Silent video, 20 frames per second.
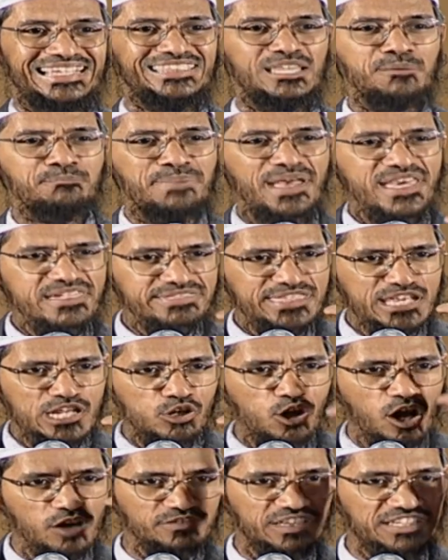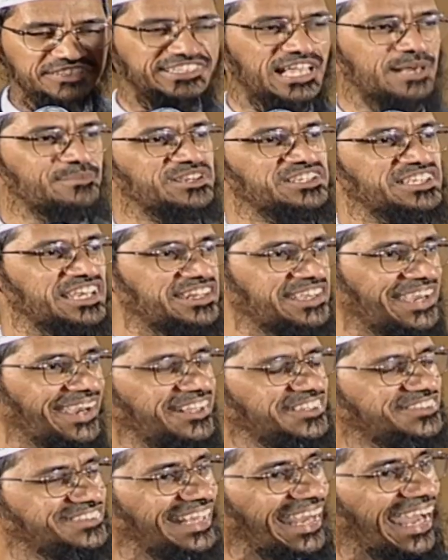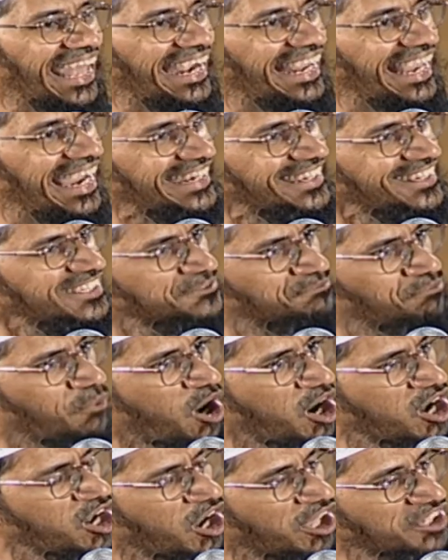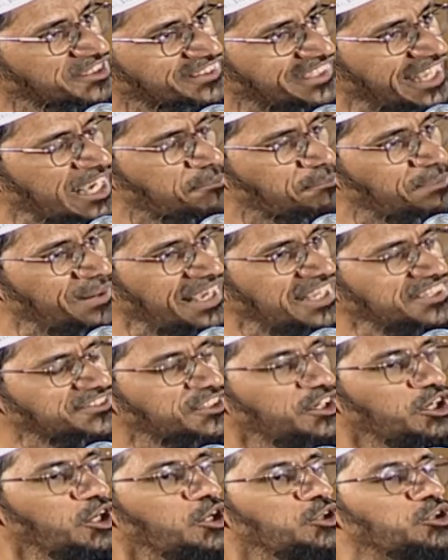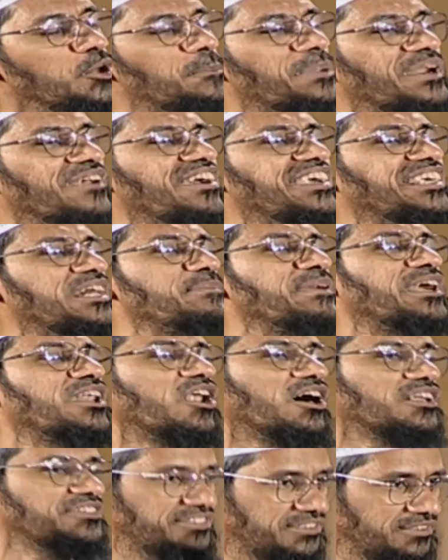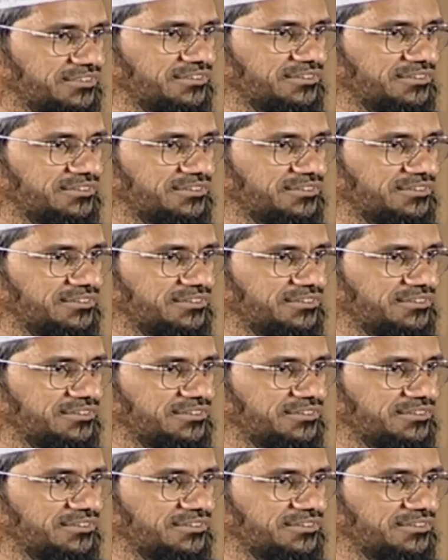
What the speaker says: the basic law of the Islamic Sharia is let a small loss take place to prevent a big loss.